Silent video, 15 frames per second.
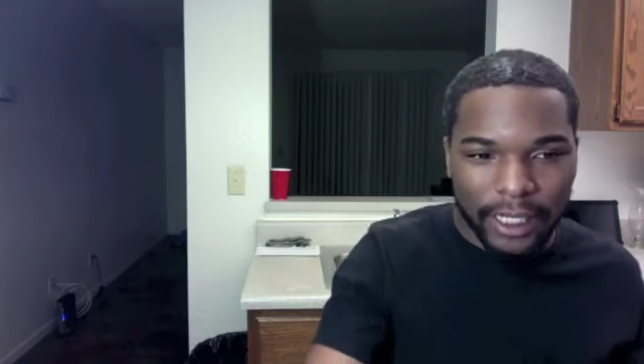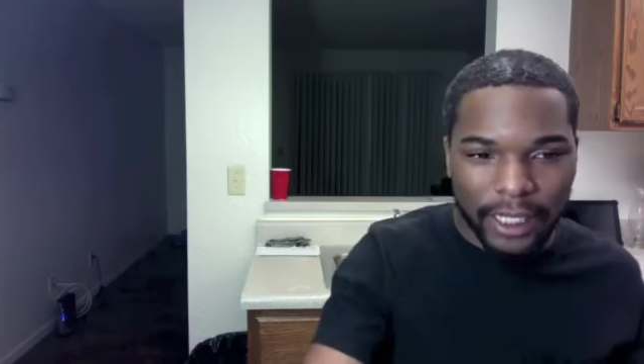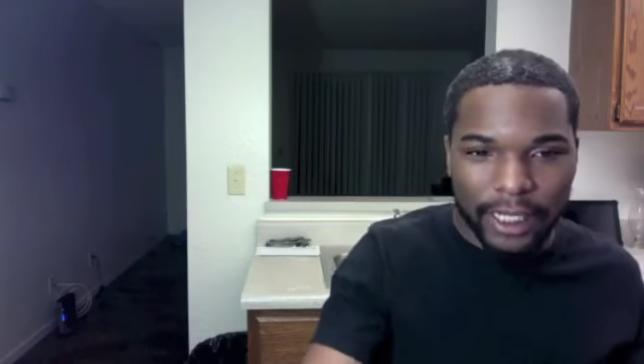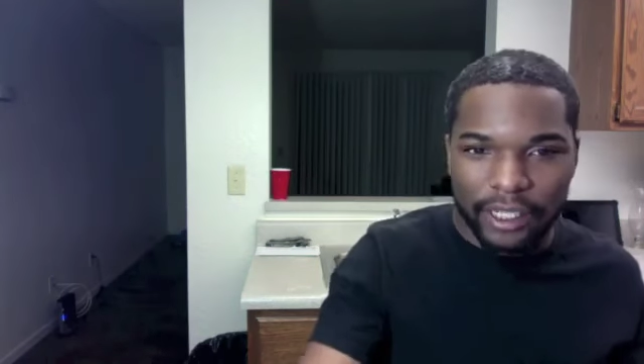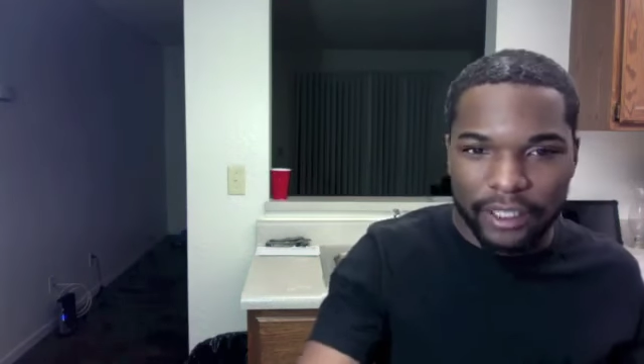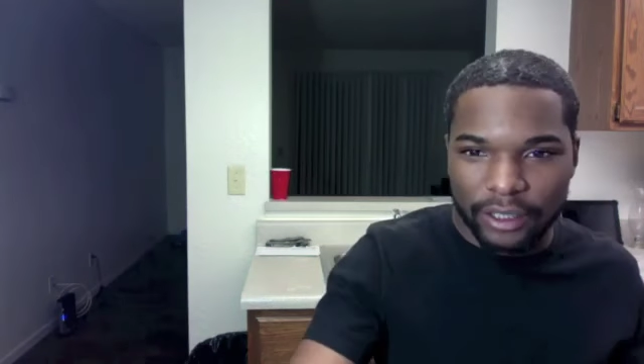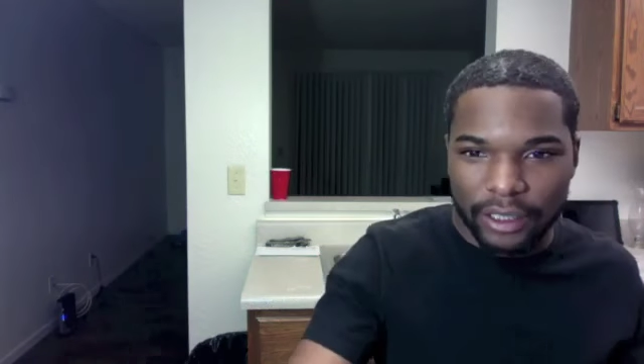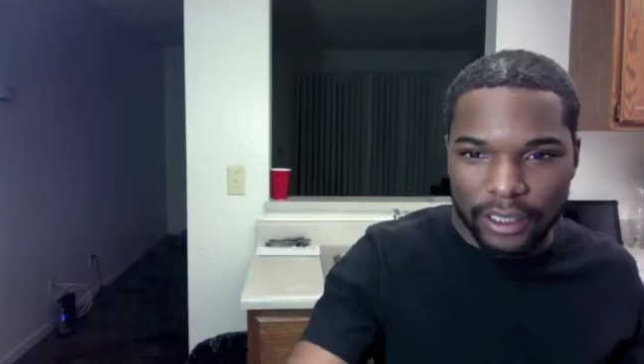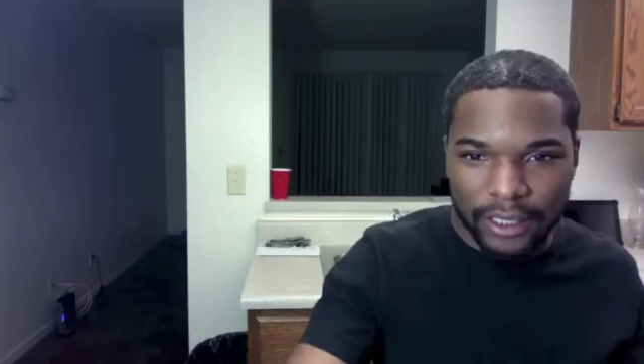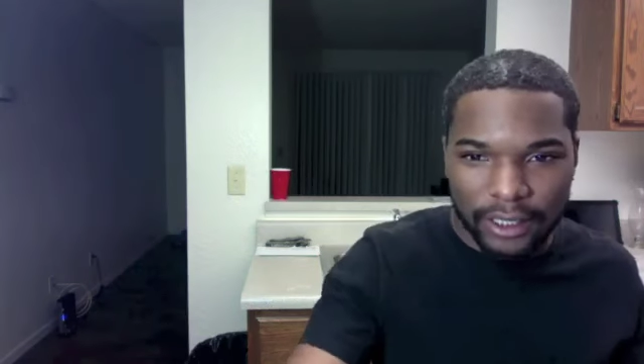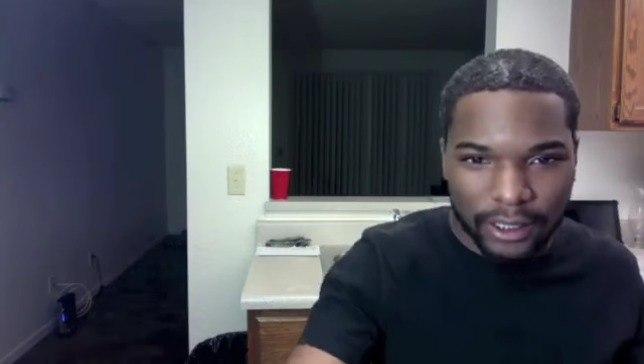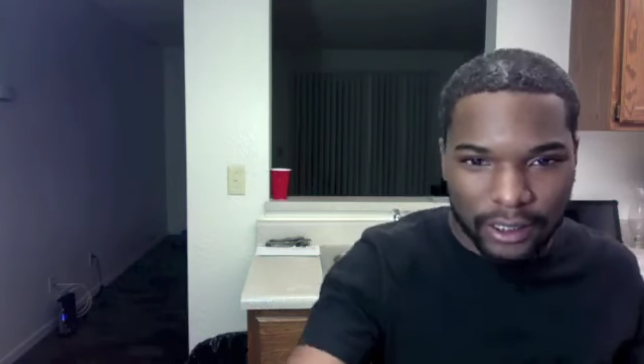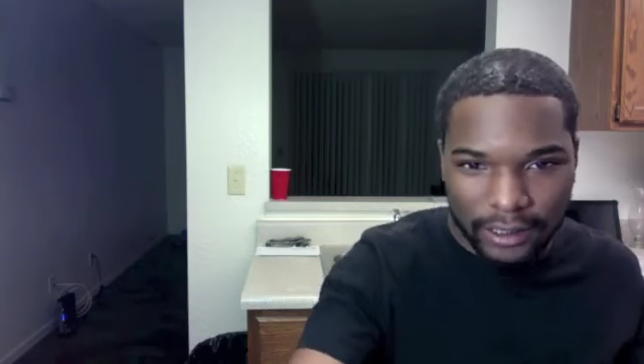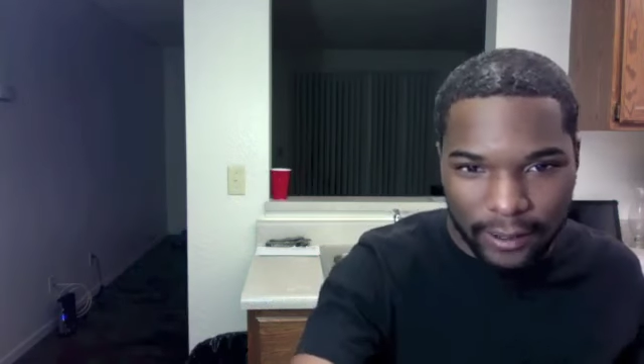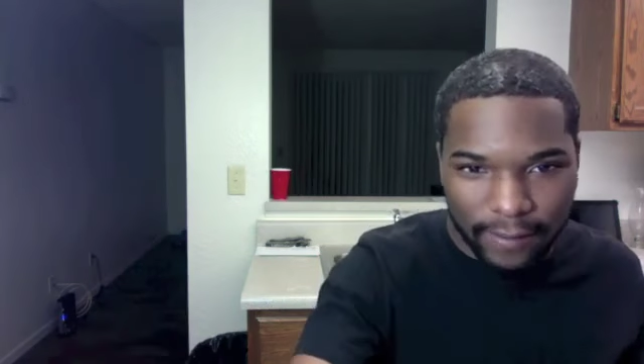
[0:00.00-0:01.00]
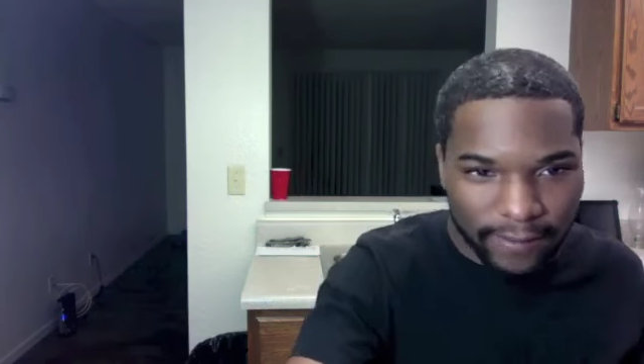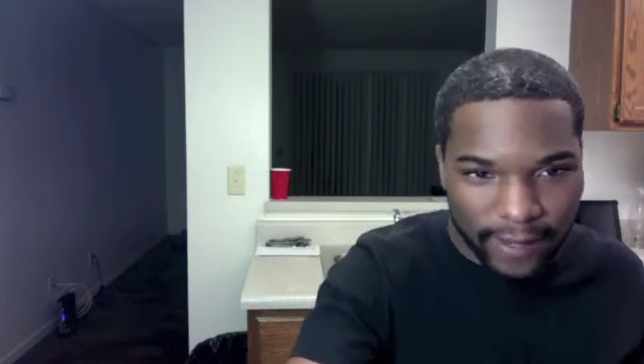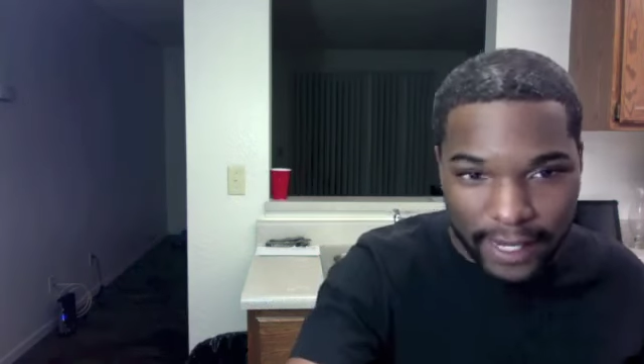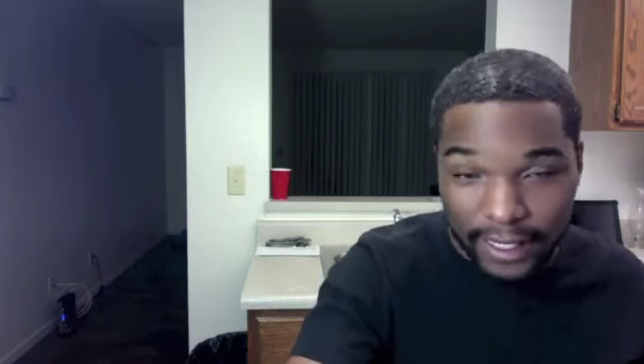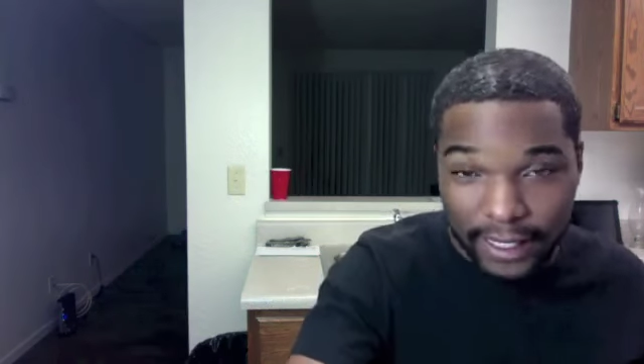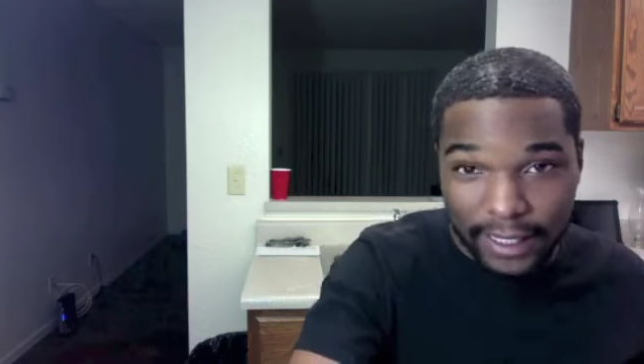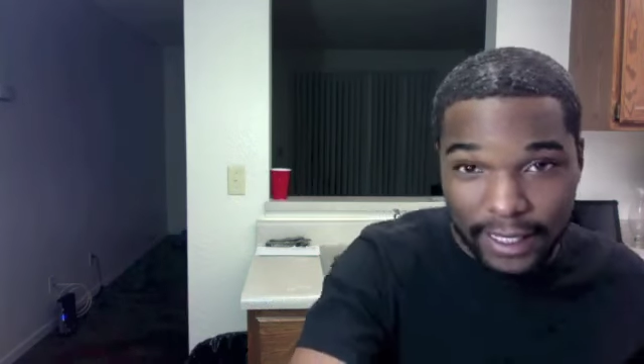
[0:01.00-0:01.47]
in and usually you're just gonna
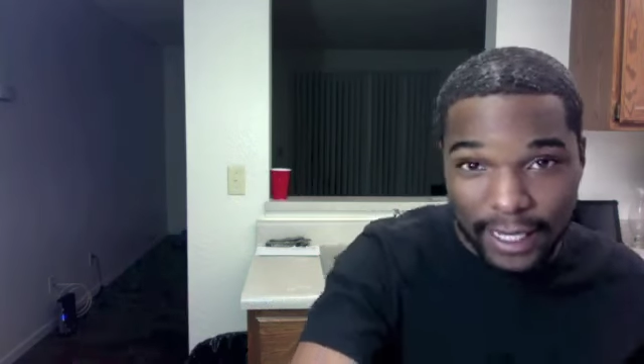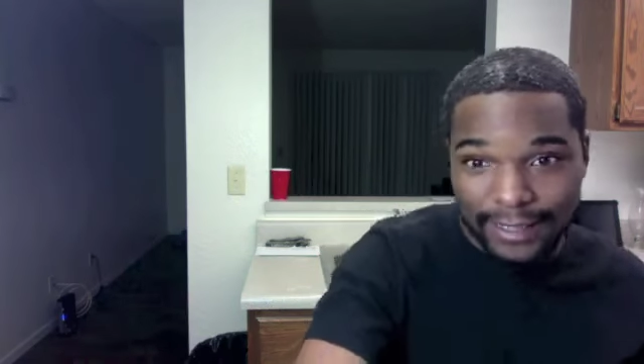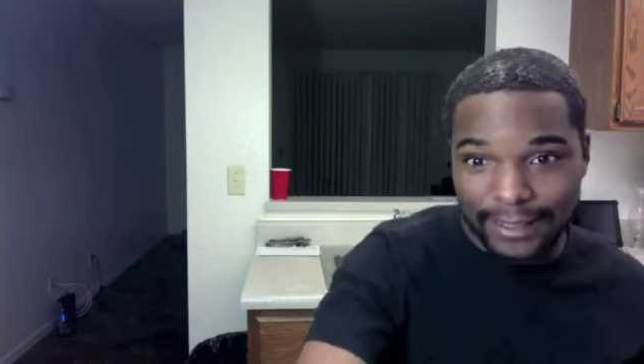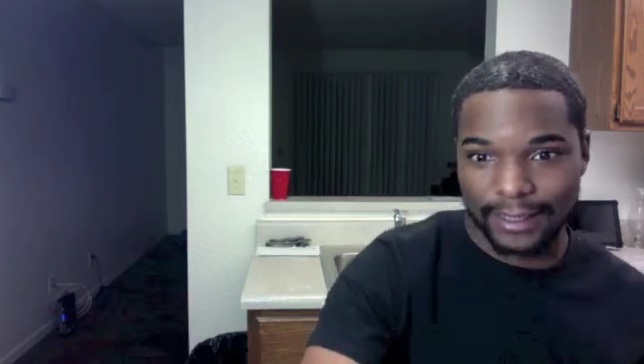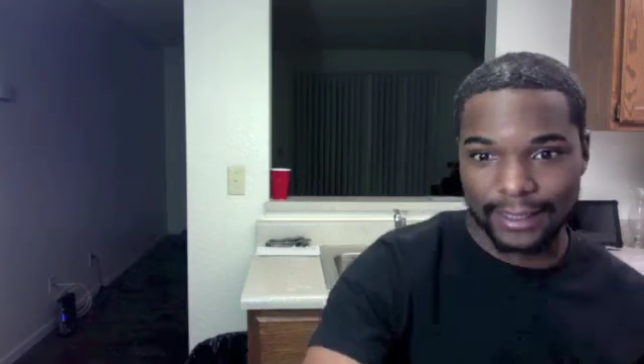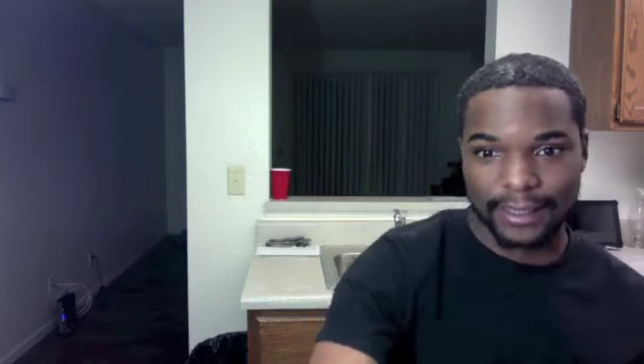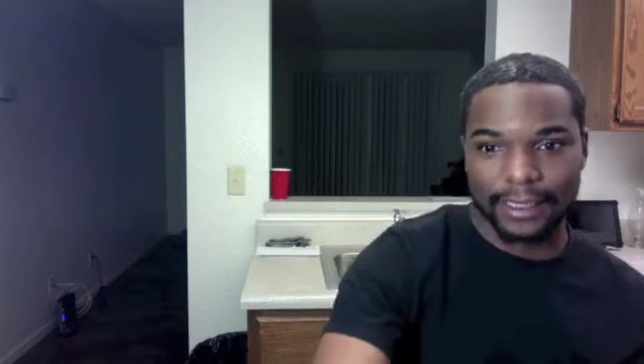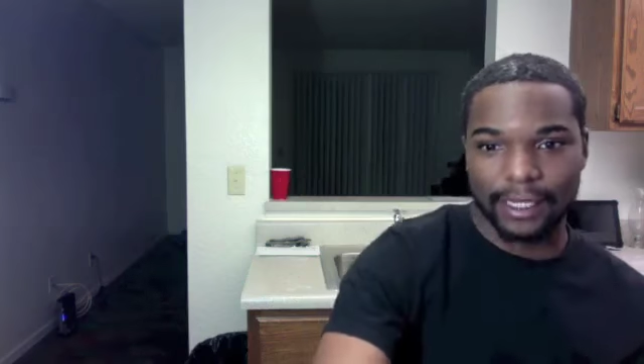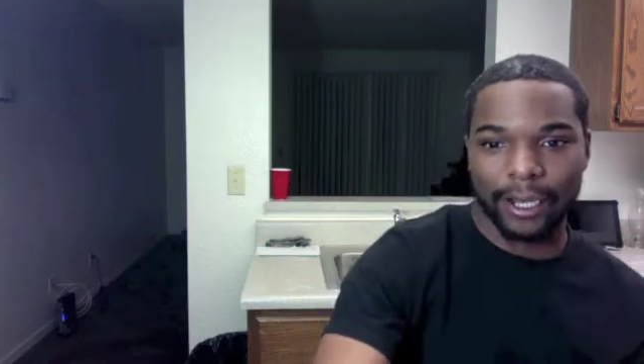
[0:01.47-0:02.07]
find a collection.